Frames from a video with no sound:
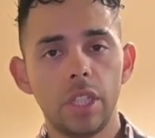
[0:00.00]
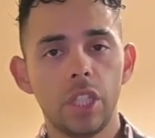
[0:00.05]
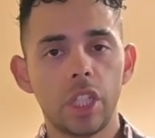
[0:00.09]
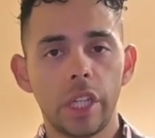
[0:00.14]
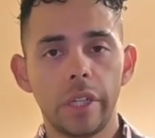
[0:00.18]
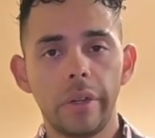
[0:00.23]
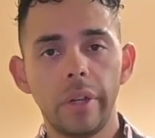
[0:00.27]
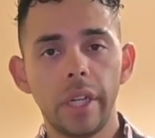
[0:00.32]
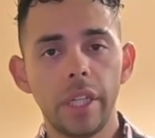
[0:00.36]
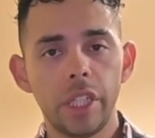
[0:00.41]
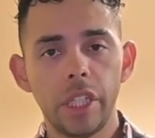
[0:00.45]

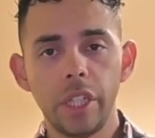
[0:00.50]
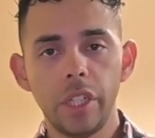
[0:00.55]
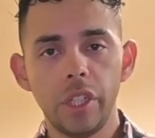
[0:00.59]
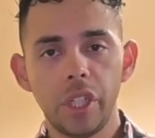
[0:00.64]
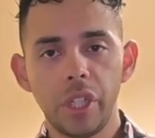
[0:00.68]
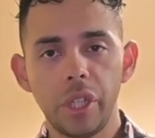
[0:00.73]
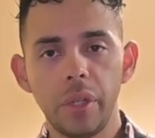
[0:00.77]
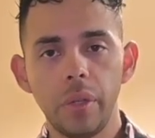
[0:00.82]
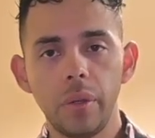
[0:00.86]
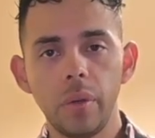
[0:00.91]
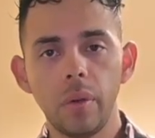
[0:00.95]
Generation
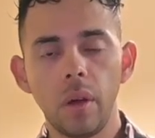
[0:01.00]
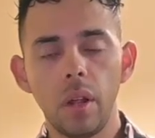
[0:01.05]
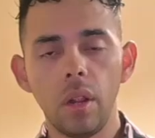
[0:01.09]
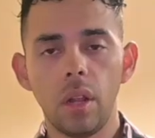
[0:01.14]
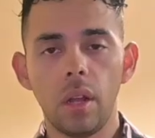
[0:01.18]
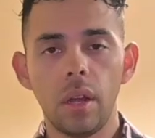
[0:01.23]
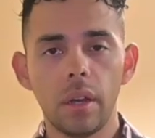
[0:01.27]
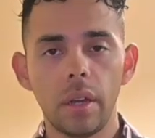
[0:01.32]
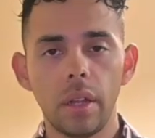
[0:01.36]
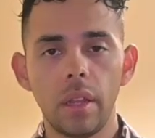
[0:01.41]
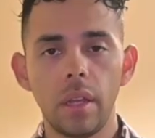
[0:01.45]
2, a
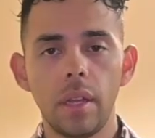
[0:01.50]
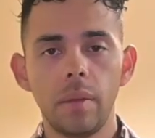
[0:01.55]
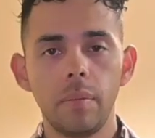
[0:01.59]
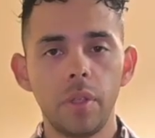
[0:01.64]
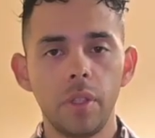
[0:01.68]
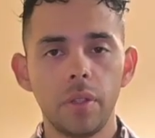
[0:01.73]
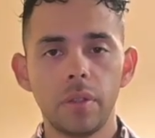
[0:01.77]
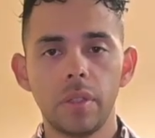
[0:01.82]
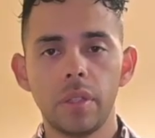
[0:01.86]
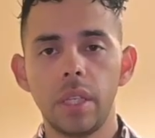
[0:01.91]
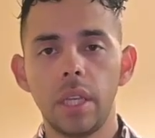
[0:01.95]
lot of them
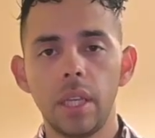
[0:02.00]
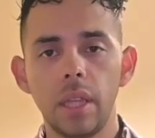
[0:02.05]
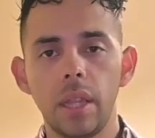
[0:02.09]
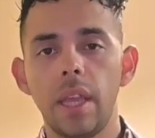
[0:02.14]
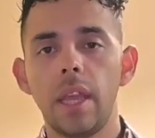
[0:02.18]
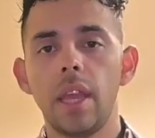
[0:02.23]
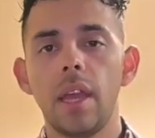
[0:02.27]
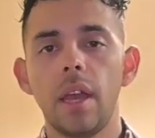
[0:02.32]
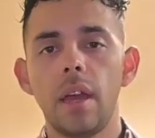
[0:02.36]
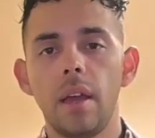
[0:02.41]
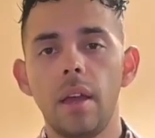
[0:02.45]
you'll see in
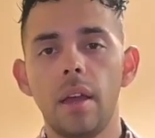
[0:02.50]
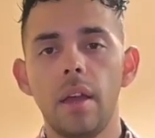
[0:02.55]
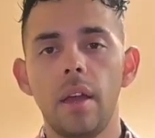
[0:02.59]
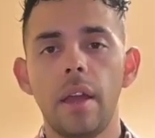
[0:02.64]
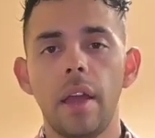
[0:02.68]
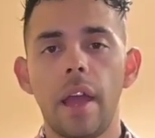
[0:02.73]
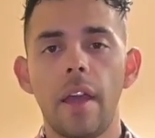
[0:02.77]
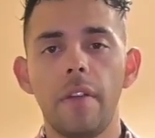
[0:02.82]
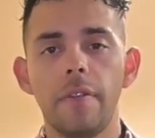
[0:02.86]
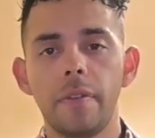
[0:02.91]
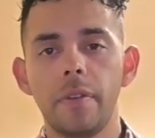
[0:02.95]
the uh,
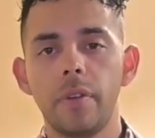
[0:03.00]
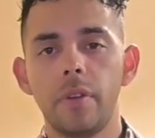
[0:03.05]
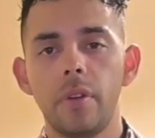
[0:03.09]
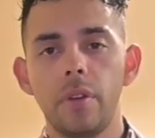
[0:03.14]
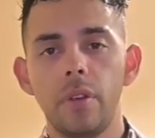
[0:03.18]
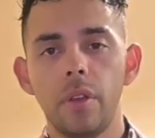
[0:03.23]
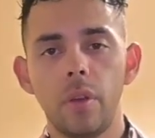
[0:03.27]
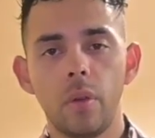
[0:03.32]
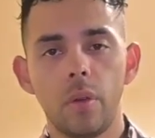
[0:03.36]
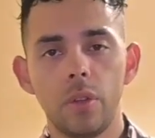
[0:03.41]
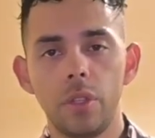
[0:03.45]

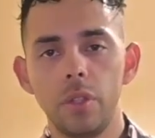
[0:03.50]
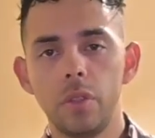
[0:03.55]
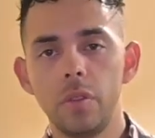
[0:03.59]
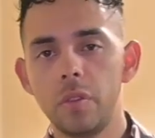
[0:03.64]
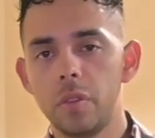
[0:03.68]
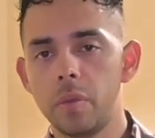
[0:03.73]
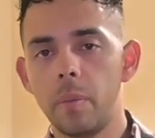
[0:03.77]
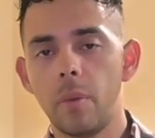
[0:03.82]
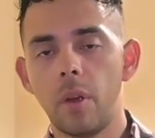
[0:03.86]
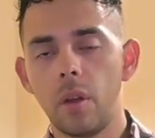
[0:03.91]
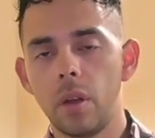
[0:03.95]
after or
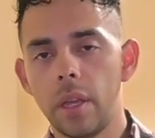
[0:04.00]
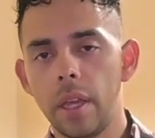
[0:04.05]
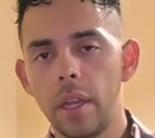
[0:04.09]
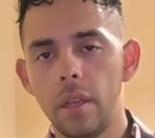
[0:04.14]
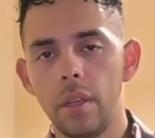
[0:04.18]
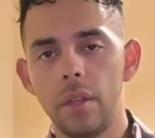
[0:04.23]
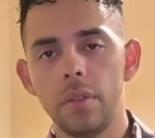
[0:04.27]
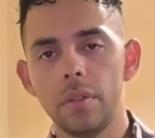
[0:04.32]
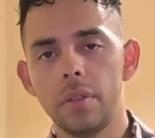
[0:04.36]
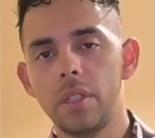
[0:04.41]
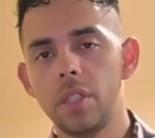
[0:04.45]
used market.
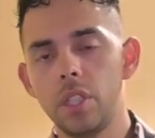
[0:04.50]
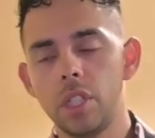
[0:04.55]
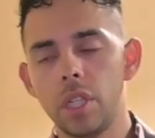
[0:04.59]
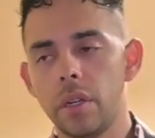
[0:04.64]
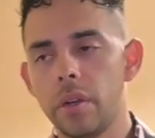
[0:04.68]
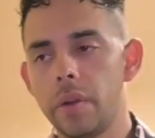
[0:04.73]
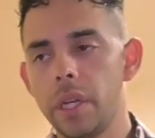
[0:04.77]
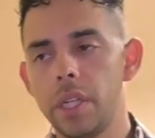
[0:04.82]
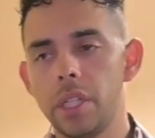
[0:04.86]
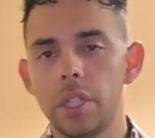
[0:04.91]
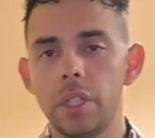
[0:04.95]
You'll see
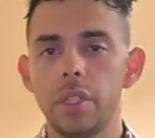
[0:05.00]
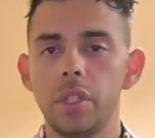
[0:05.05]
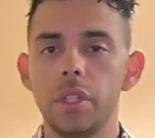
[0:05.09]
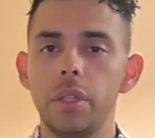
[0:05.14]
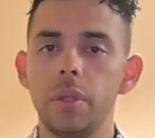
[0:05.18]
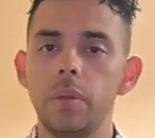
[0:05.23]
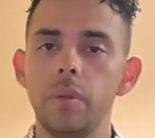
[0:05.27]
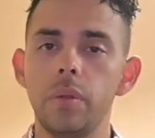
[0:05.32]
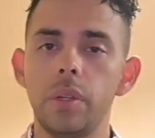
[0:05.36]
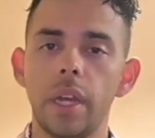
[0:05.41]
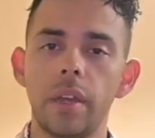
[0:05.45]
Generation
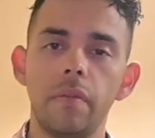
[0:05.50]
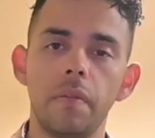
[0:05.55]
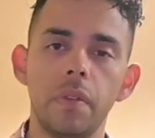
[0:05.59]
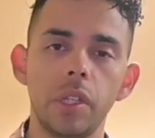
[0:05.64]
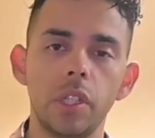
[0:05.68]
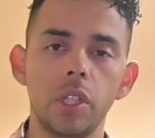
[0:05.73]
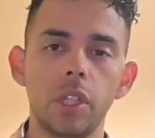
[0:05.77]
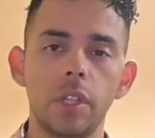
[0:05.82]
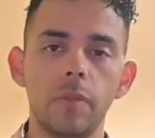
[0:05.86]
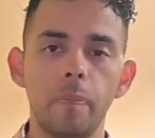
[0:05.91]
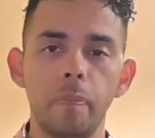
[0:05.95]
2 night
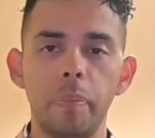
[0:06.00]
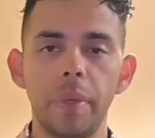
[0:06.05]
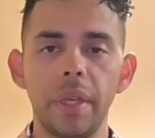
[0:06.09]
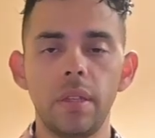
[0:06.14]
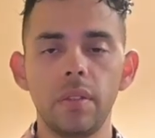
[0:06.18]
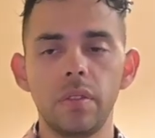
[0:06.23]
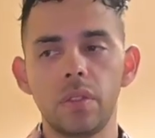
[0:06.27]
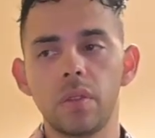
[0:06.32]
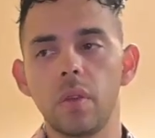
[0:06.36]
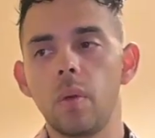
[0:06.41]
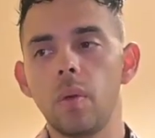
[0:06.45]
vision
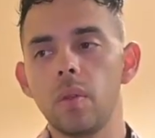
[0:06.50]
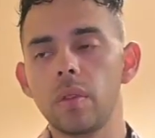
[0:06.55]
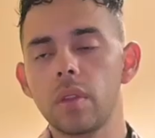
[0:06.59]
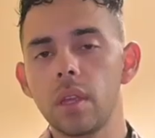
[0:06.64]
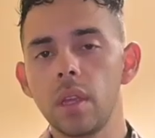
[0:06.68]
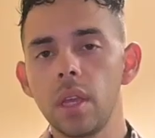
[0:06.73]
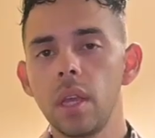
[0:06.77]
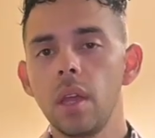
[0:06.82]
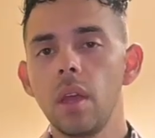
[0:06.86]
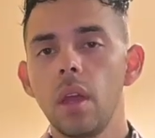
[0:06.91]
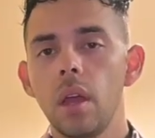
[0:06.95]
being sold,
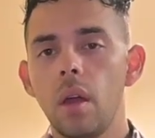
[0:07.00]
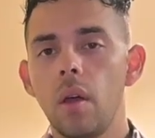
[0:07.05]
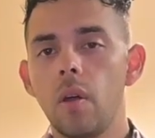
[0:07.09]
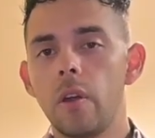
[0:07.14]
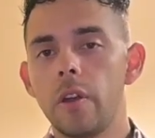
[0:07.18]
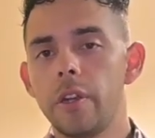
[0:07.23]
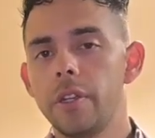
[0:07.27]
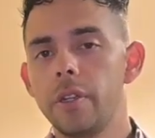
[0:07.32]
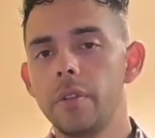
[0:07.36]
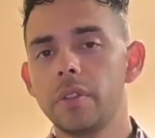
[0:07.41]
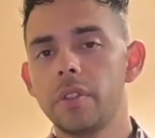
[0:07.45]

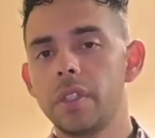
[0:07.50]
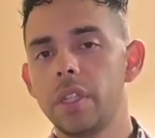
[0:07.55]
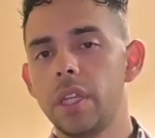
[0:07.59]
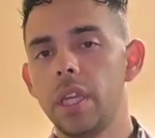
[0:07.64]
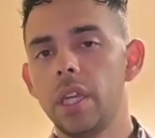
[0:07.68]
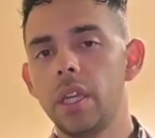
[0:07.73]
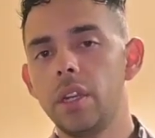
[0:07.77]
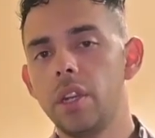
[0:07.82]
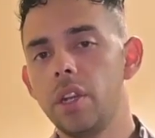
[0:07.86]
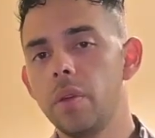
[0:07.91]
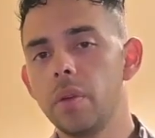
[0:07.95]
or you'll
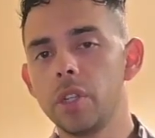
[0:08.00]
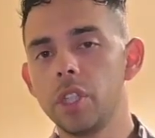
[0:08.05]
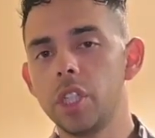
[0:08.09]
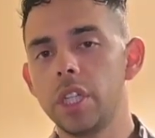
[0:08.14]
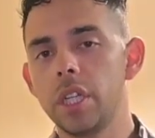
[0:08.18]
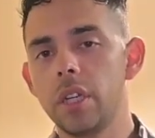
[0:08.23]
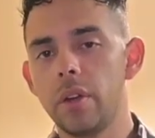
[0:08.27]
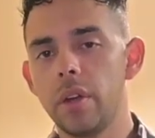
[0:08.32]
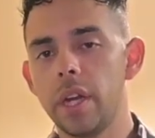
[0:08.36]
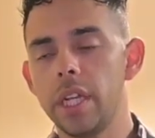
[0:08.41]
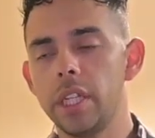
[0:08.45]
see newer
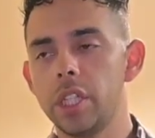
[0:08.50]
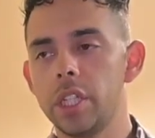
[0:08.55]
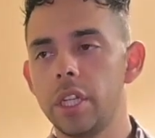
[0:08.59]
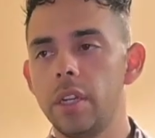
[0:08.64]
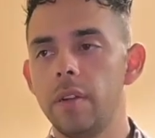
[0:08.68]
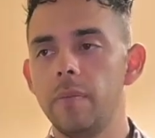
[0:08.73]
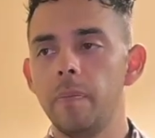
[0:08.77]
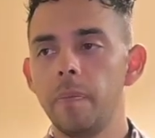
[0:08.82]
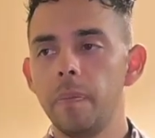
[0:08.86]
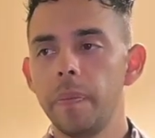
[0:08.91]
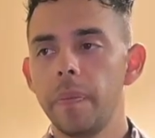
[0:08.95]

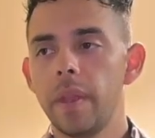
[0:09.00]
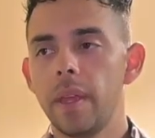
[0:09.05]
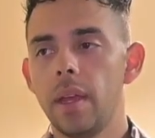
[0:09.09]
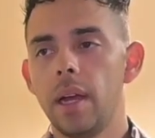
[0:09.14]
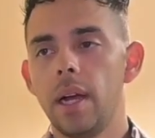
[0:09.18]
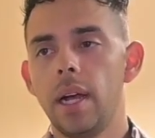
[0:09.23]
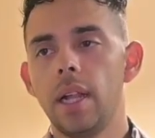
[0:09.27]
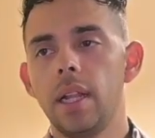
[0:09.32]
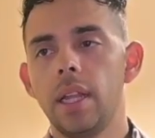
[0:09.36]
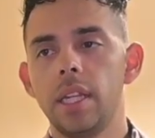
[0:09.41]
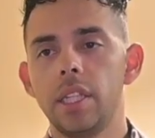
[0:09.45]
generation
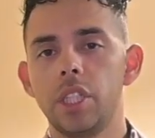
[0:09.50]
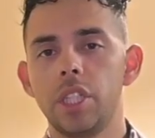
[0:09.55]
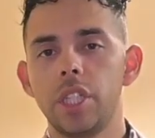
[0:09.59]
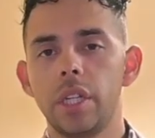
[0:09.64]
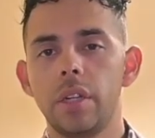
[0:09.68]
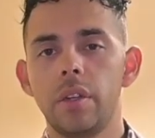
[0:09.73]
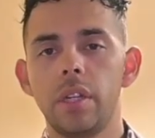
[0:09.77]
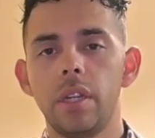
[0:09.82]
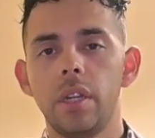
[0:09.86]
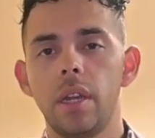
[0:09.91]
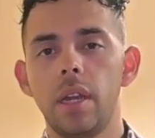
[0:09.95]
uh, like
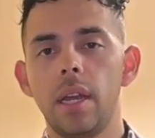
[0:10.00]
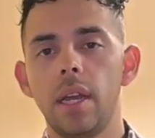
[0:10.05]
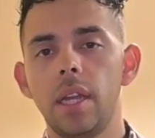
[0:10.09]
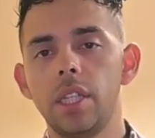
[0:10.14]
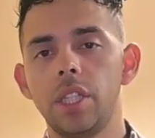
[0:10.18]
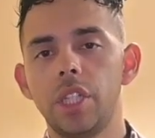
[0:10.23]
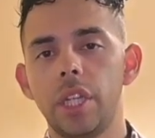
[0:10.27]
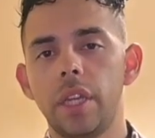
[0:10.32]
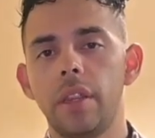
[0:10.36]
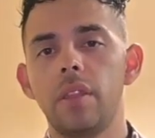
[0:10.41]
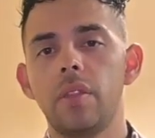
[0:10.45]
gener uh,
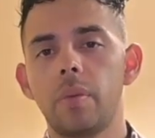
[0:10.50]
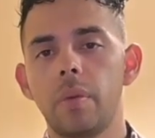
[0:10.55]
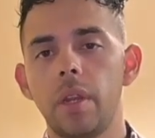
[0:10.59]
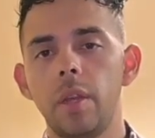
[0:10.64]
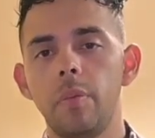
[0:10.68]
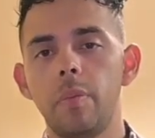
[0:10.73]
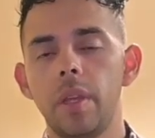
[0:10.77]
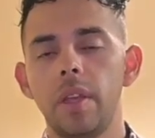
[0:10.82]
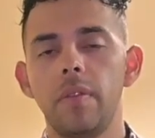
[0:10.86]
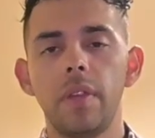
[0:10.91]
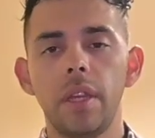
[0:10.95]
Gen 3
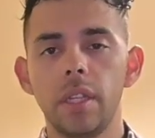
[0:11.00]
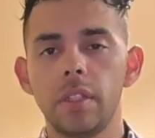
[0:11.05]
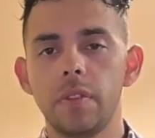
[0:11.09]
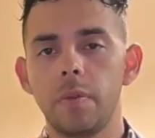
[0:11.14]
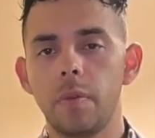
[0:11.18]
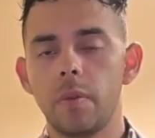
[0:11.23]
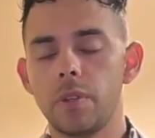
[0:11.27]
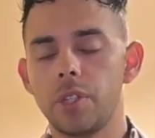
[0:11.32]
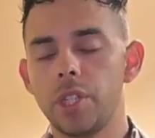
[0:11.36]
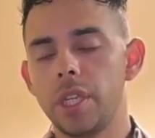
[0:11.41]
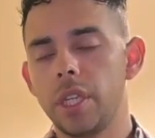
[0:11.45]
PVS
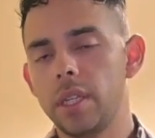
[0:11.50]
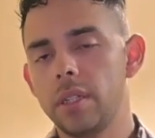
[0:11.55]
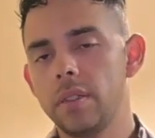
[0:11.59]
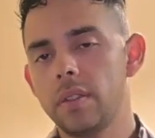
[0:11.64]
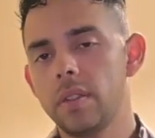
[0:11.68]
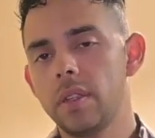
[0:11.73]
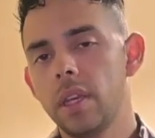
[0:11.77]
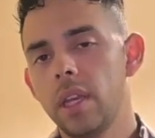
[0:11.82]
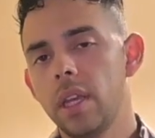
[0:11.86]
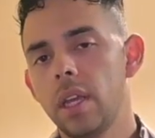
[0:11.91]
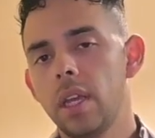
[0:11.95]

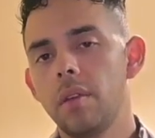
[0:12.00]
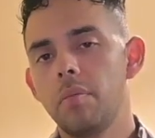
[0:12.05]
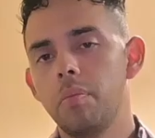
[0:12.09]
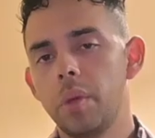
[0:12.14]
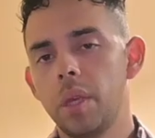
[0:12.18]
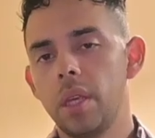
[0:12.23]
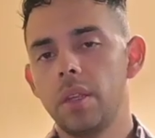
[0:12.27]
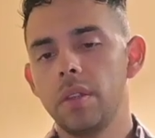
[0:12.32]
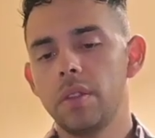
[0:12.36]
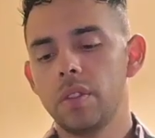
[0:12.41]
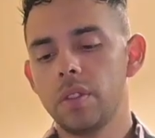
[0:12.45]
14s
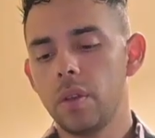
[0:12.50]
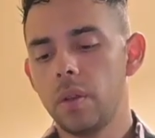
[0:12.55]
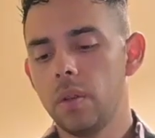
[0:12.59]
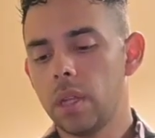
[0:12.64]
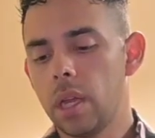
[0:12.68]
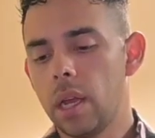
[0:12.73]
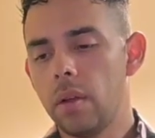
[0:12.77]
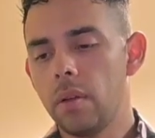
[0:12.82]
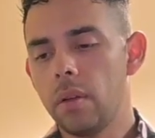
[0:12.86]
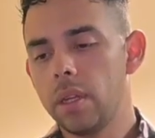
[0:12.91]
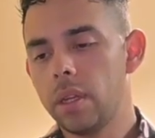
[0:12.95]
being sold
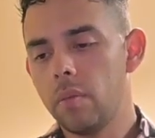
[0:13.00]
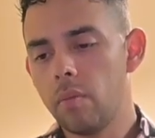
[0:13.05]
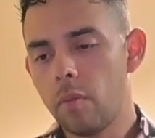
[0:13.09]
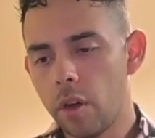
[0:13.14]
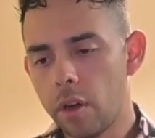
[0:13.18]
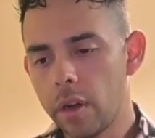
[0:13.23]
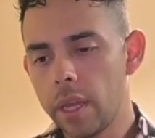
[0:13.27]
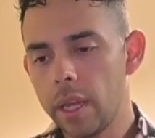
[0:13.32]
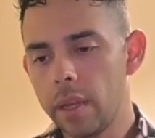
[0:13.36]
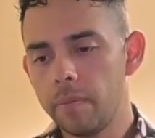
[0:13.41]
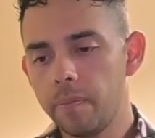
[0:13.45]
out in the
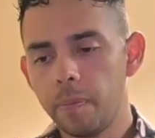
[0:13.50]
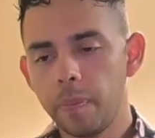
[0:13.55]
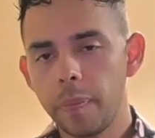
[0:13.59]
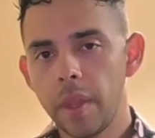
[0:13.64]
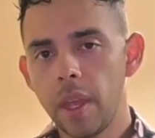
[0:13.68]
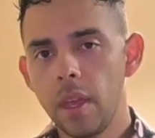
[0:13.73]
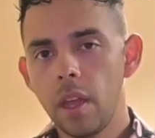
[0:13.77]
market.